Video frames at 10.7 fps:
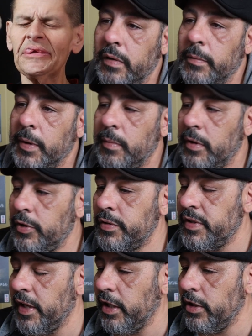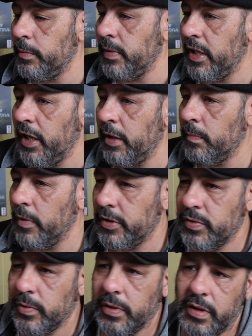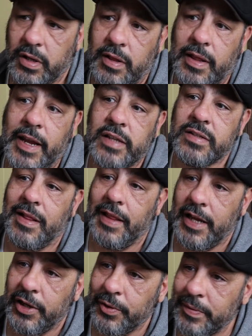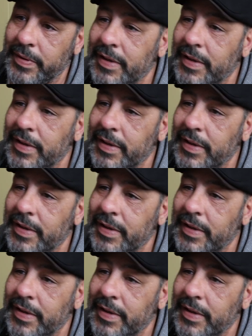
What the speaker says: remember you saying you became like sort of the class clown.